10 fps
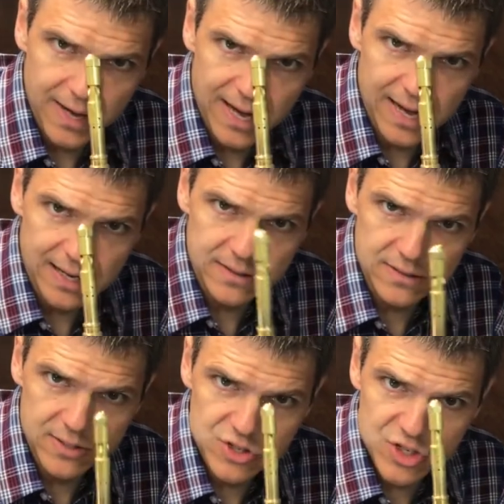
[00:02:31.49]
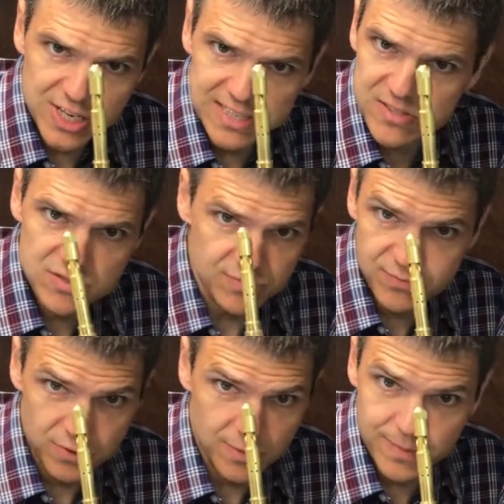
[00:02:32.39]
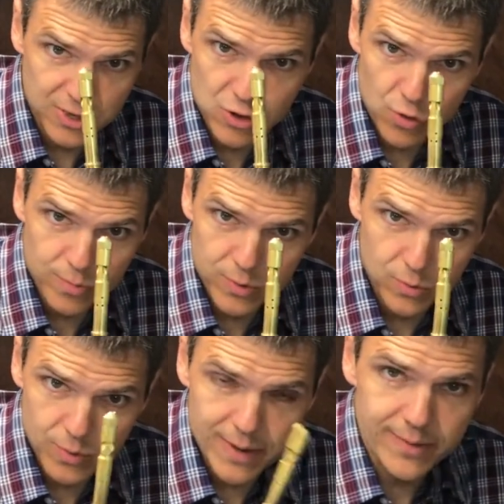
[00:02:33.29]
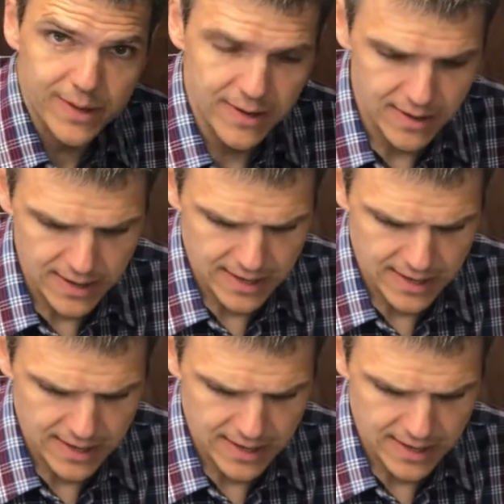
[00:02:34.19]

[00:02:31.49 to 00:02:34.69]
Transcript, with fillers: and the jets from a normal Weber